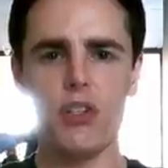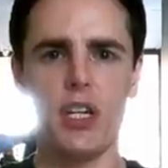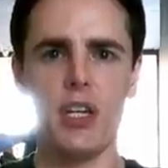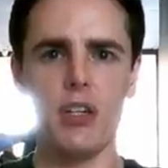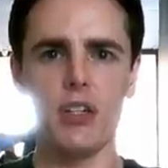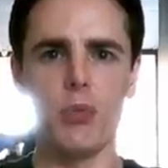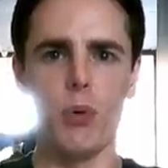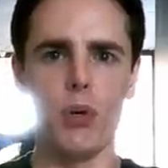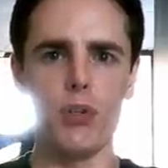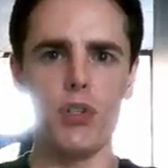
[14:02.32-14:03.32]
just catering
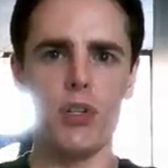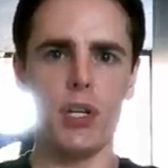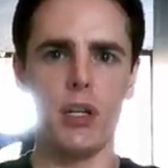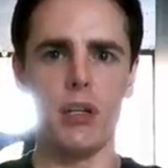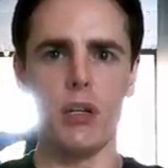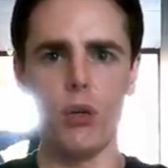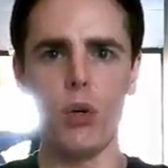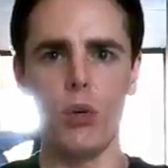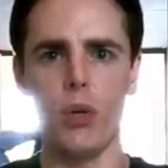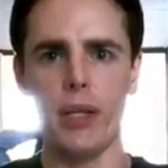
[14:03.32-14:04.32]
towards kind of
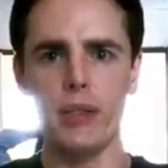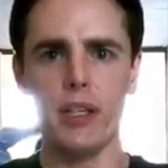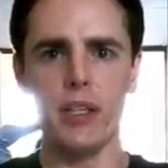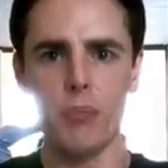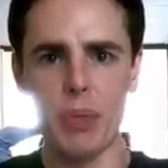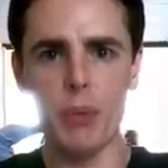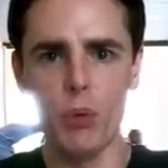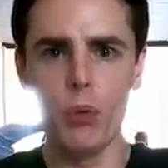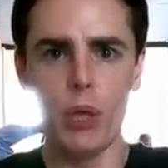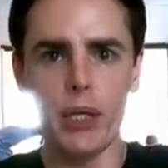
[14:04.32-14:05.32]
local Indian and people
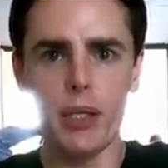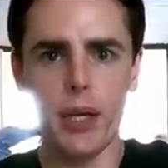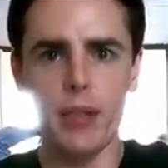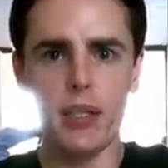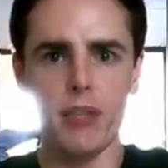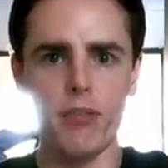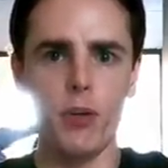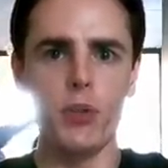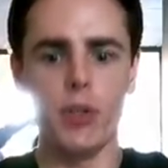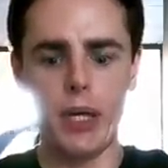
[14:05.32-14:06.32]
who like Indian
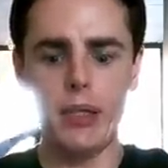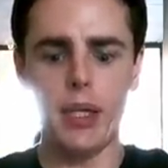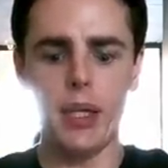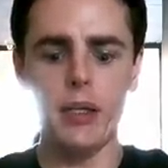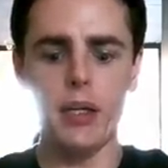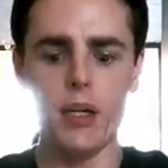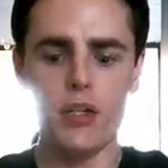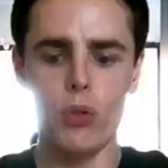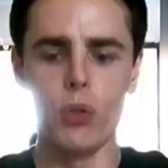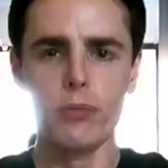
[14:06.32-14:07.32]
food in the area.
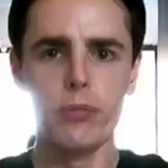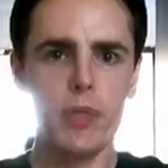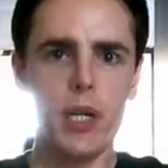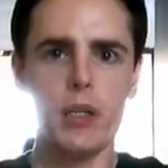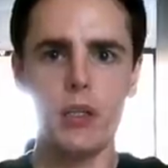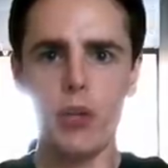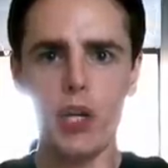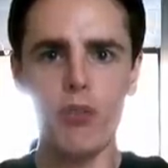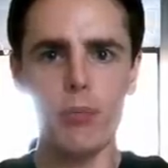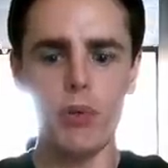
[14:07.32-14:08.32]
So yeah, I'm not
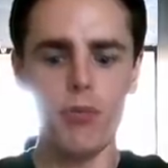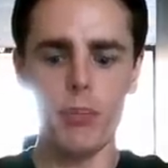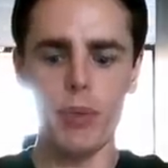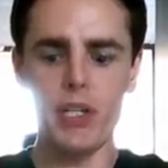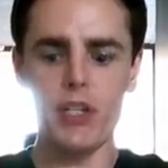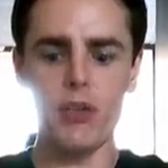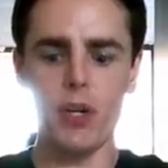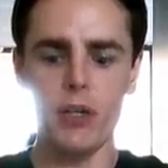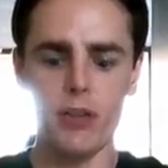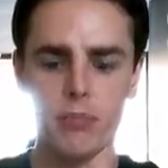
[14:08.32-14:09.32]
getting ripped off of the prices or
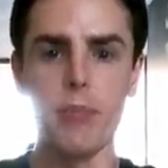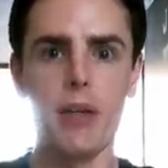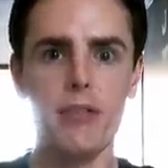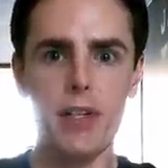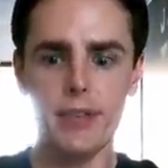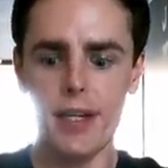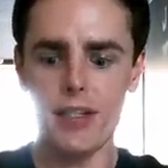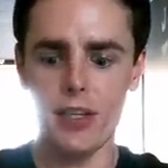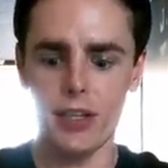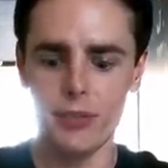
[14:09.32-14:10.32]
anything.
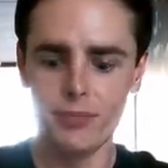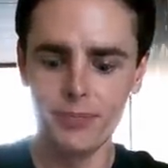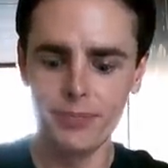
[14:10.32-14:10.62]
Fantastic.